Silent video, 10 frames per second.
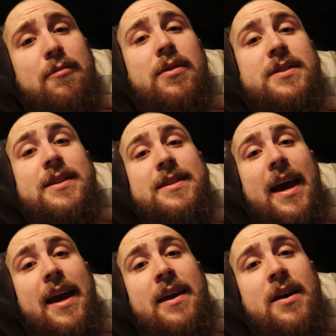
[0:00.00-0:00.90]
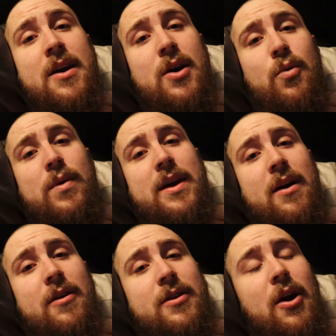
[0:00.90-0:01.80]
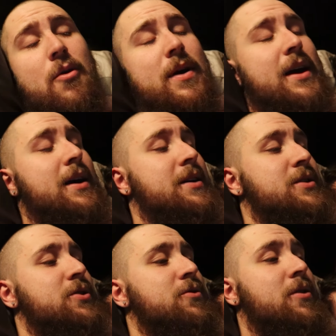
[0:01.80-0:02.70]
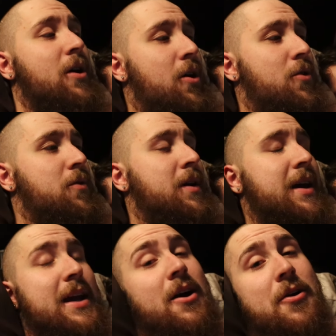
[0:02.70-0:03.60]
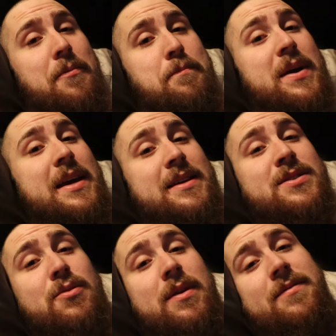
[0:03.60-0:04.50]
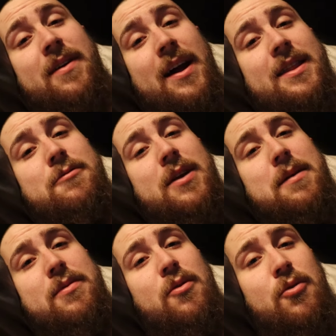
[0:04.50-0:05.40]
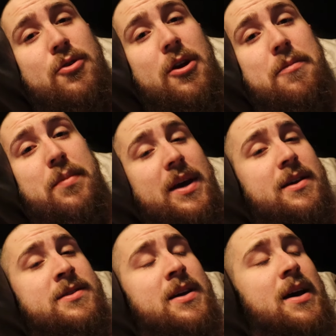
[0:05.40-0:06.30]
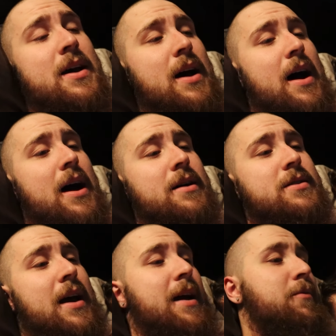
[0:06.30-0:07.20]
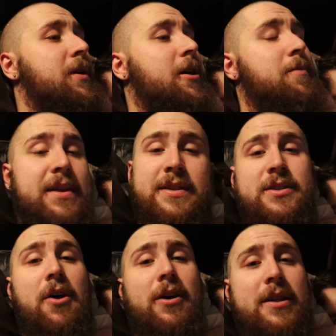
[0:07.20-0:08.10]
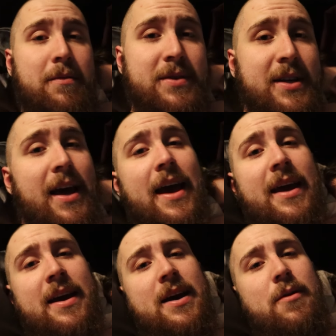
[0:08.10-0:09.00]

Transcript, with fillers: Well, today we are going to go get our bees. So we finally were able to order our bees uh, and we are going to be installing them today.